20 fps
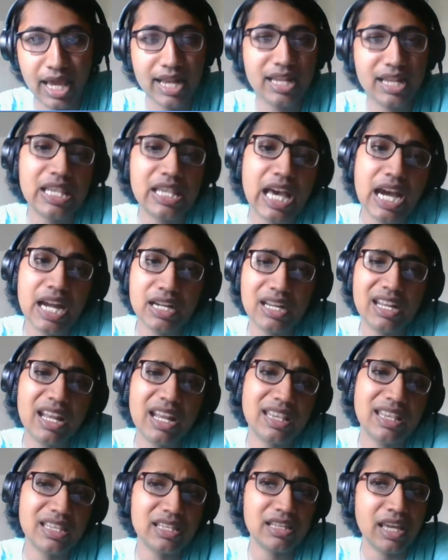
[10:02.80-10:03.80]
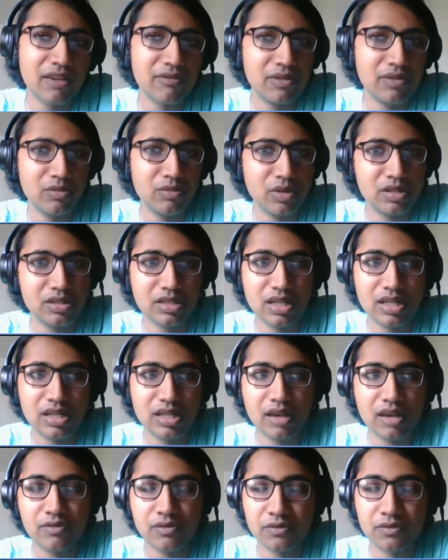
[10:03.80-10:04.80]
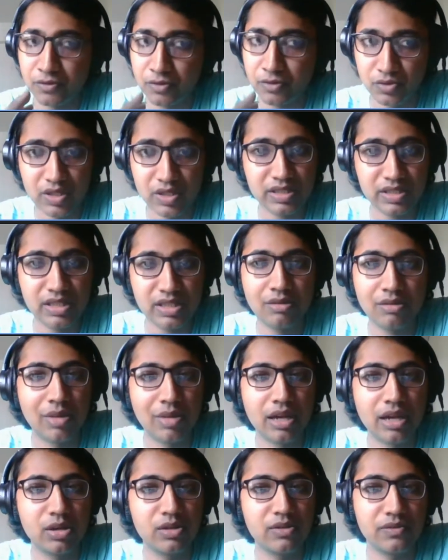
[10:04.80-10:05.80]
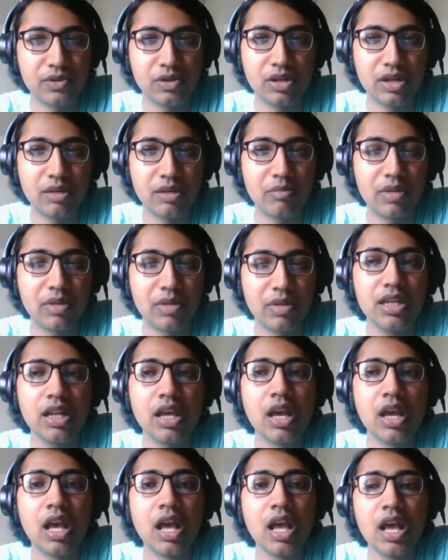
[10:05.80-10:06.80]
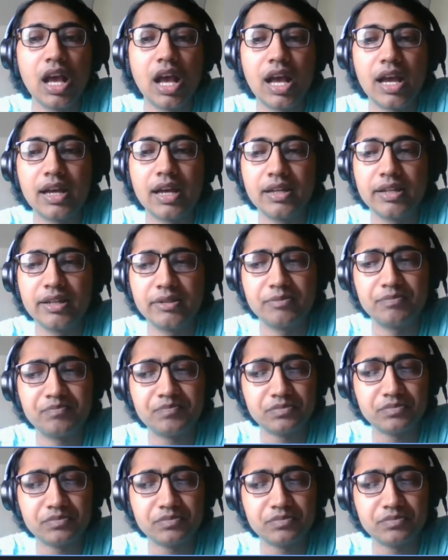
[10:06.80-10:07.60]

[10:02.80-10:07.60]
play. And that, I think, everyone can have a few things at the back of your mind, and